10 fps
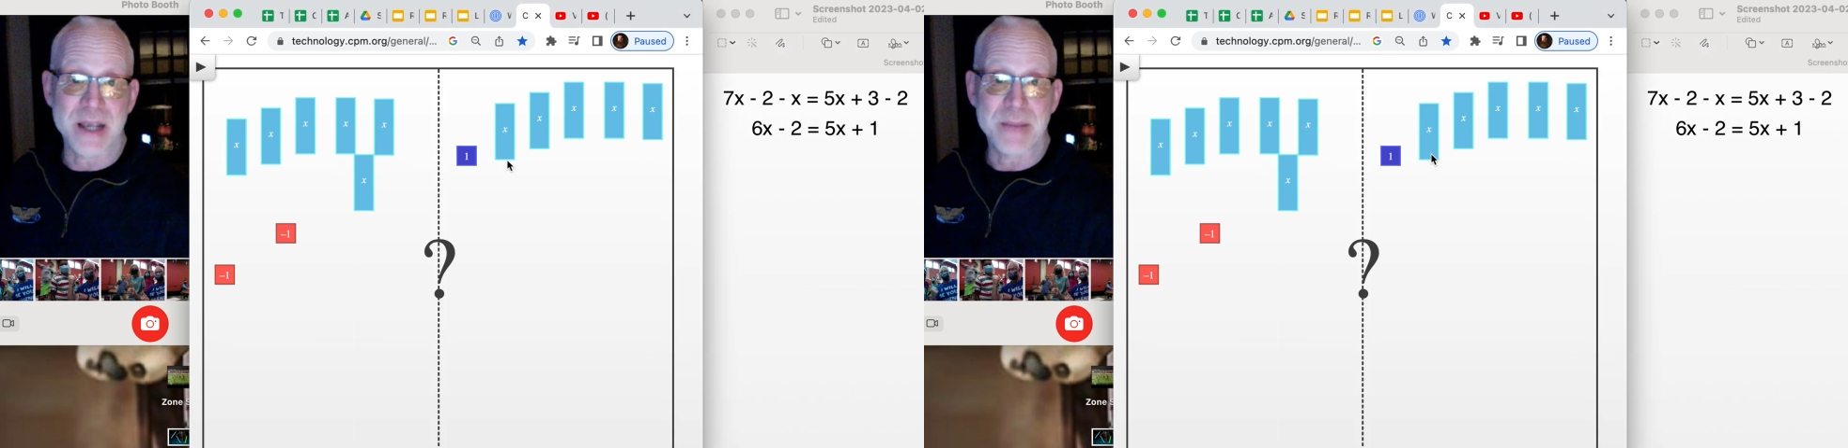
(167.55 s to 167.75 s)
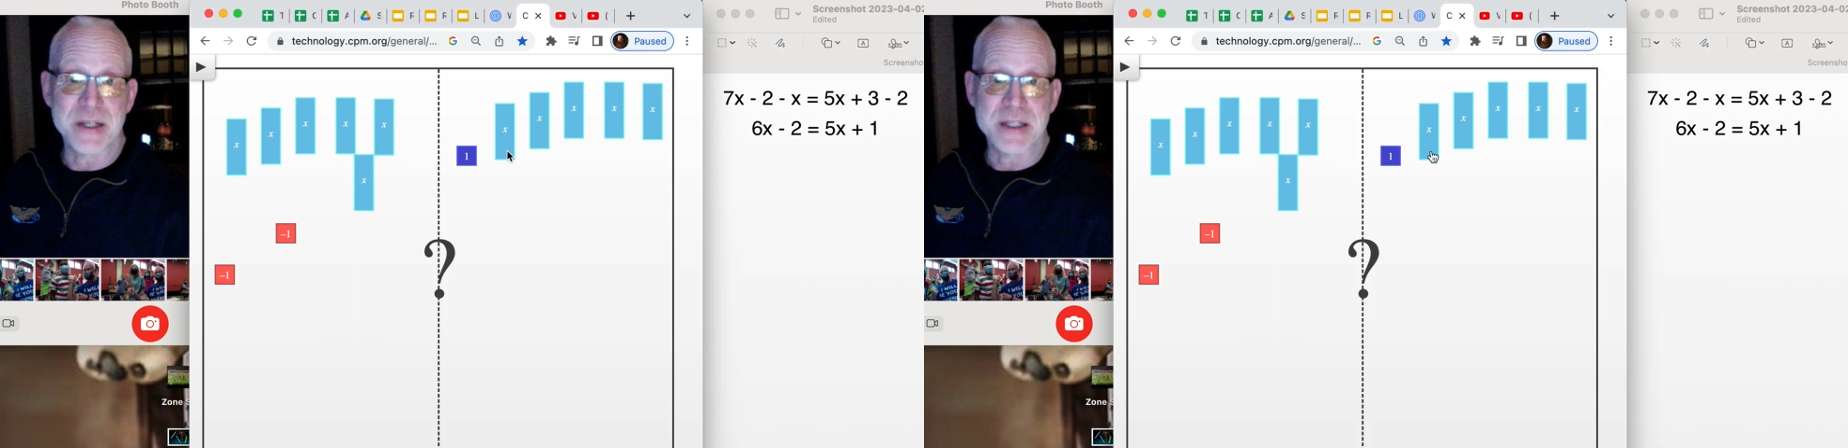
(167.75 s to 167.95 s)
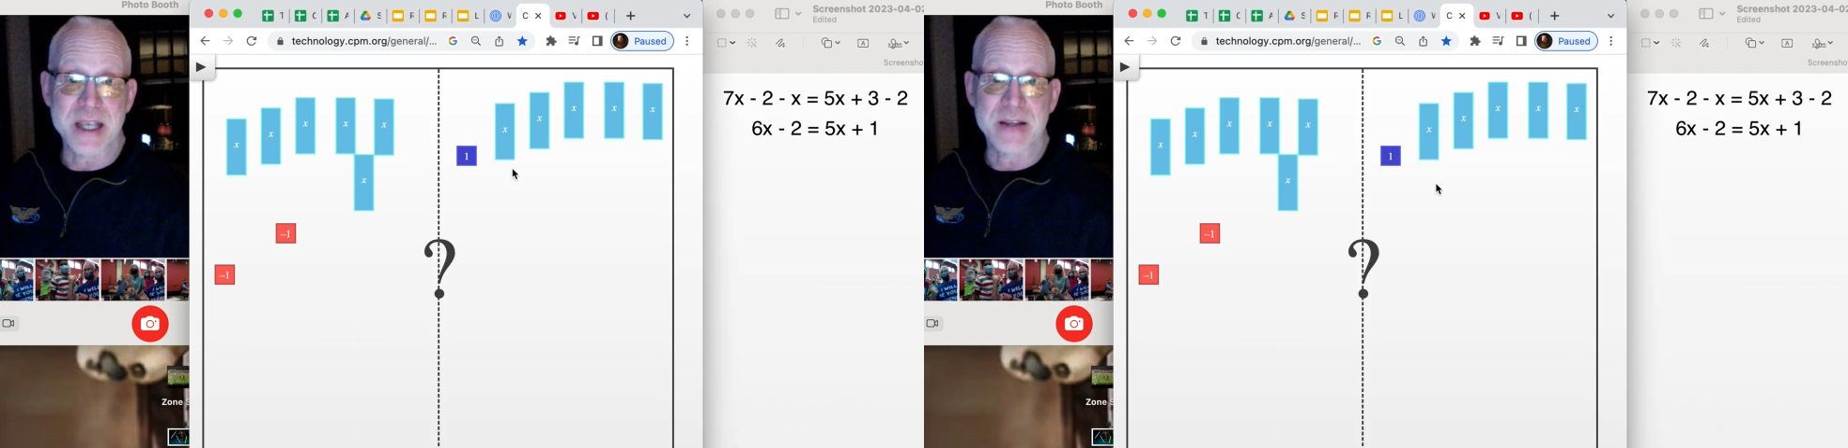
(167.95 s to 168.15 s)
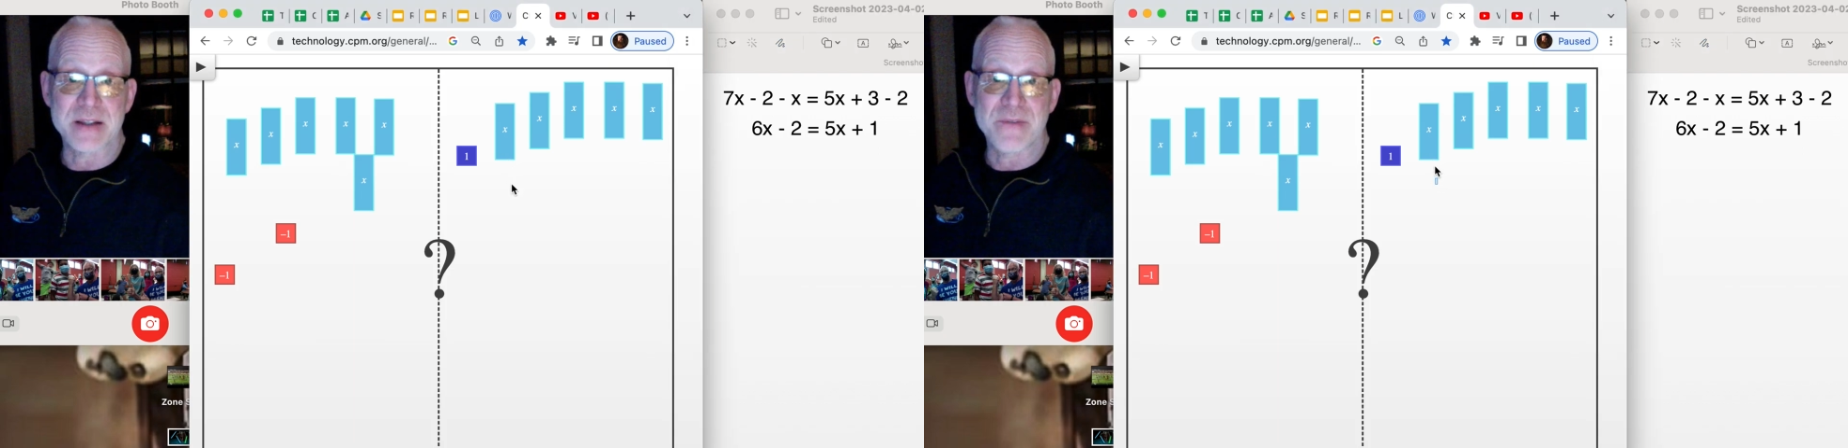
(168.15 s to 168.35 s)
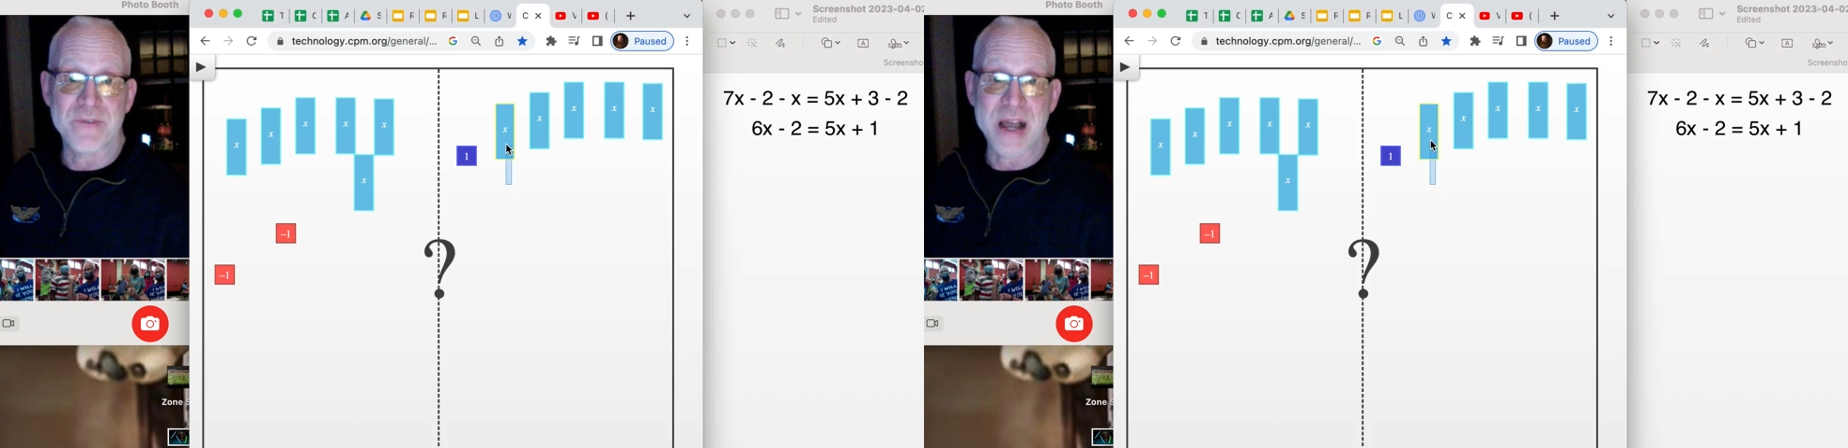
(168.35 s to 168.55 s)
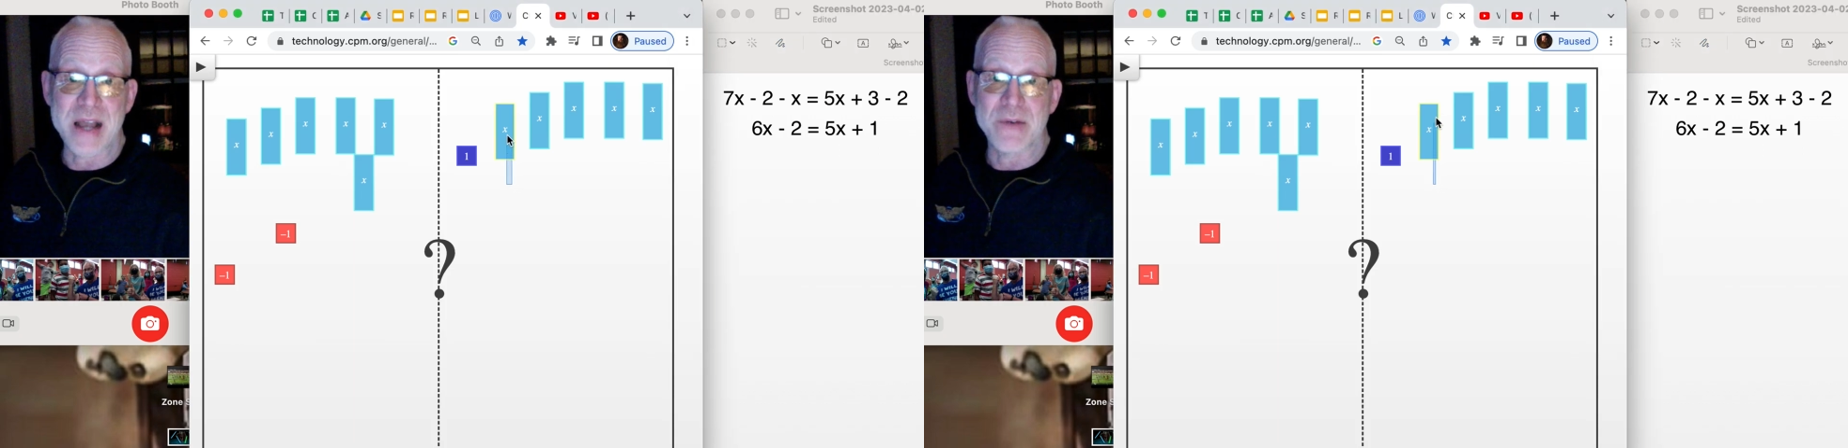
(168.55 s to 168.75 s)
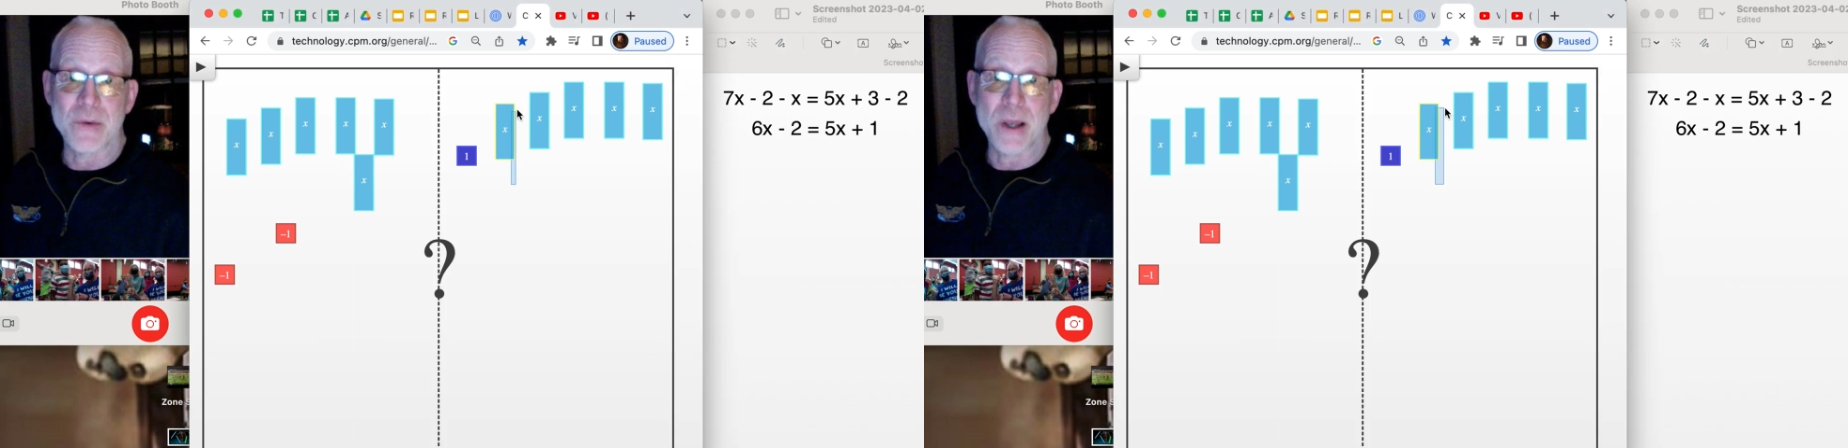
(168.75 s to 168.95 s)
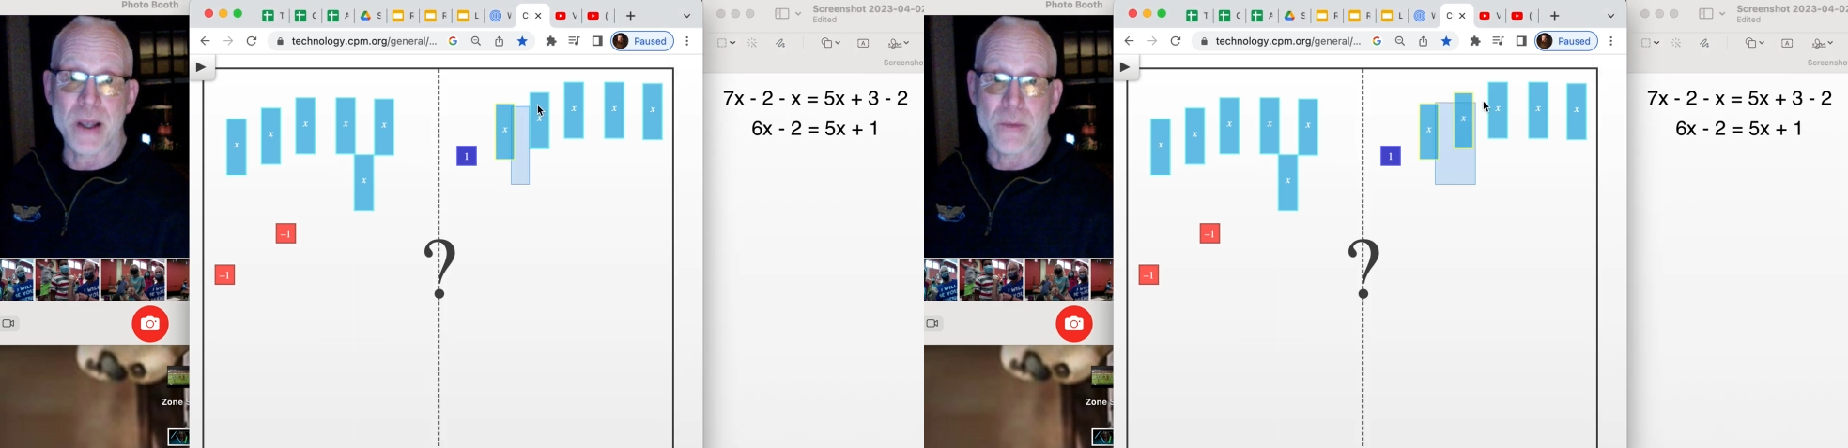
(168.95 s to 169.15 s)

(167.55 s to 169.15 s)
I'm going to take 5 away.